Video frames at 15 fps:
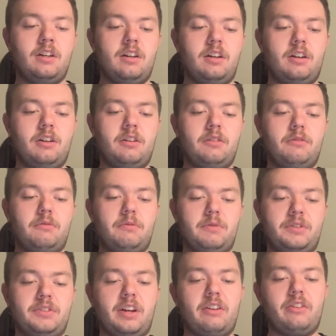uh,
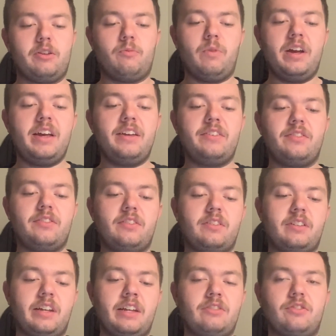recycling waste,
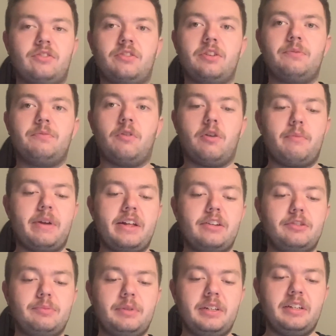and just good farm
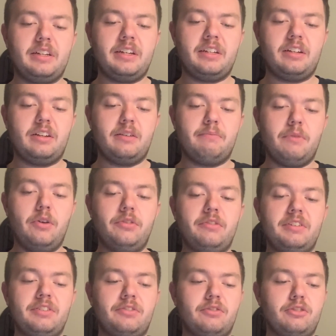management. And most of
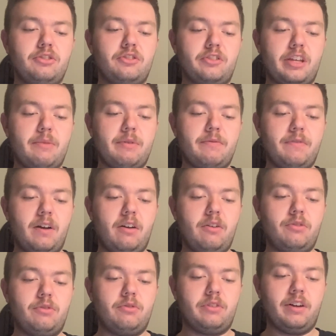these solutions can be
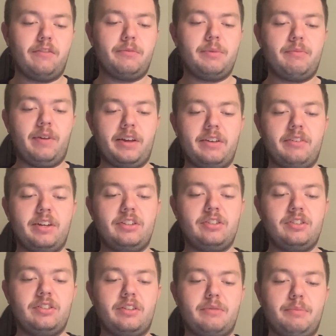followed through government
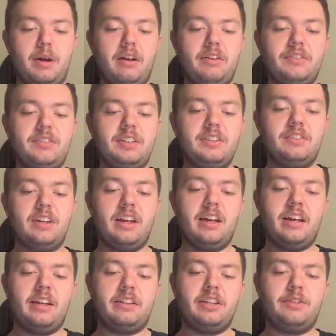regulations and policies.
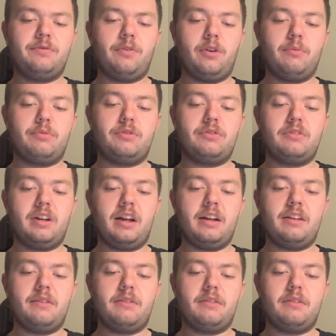These farms do not